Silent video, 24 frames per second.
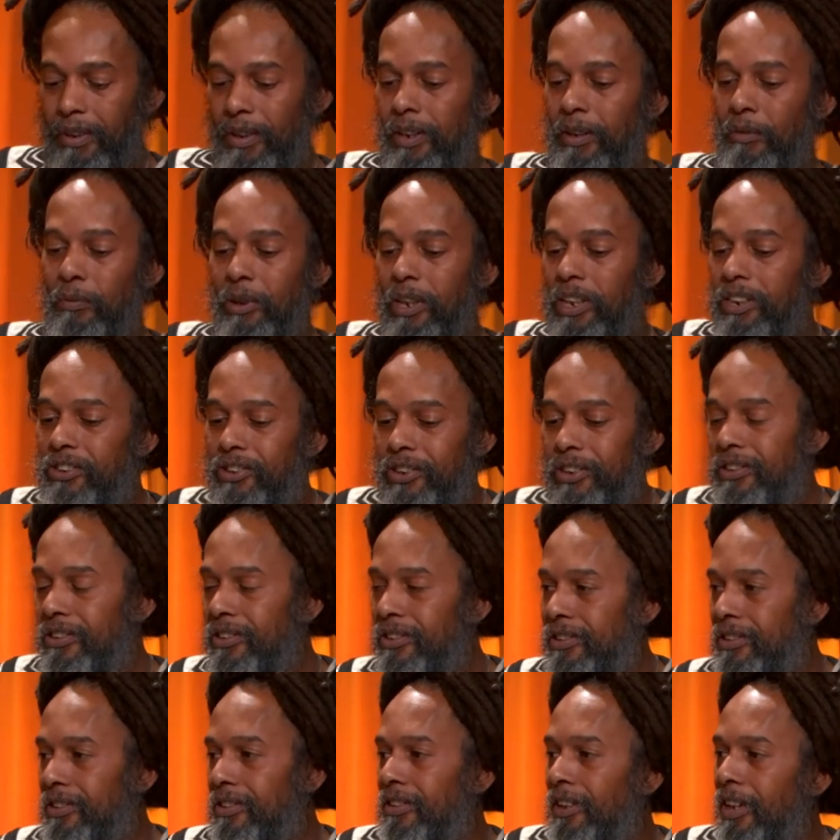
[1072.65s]

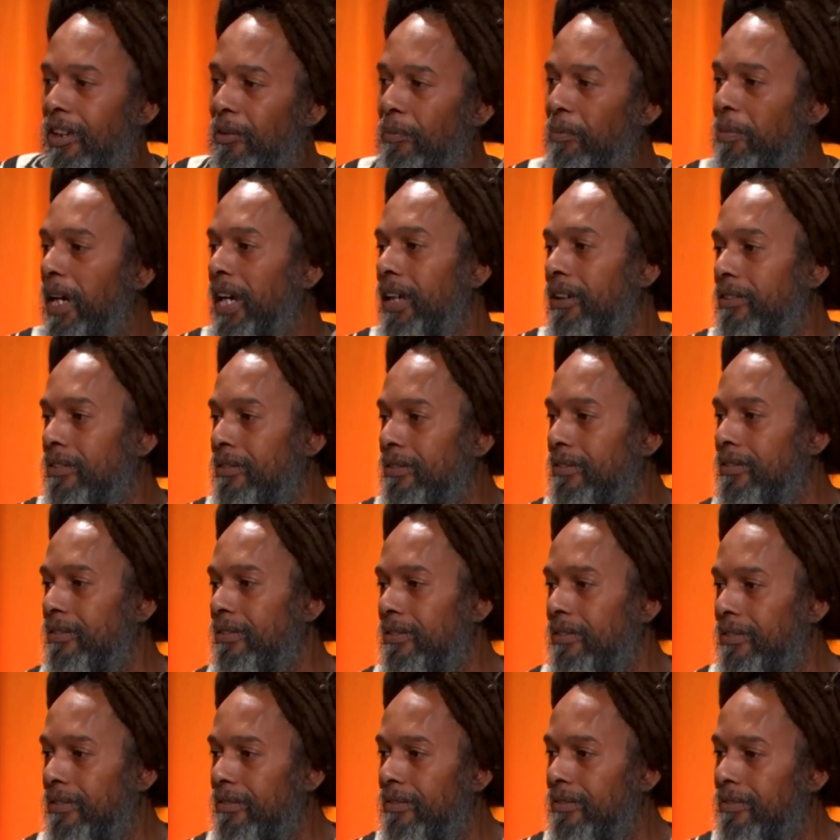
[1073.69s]
religions are about.
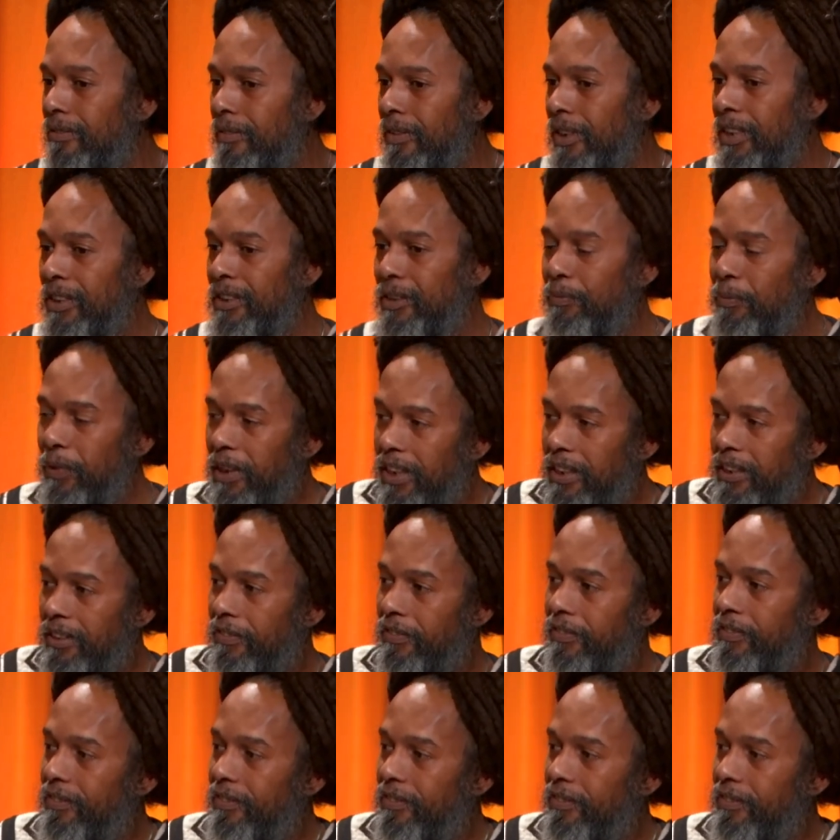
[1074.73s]
Mm-hmm. It's belief.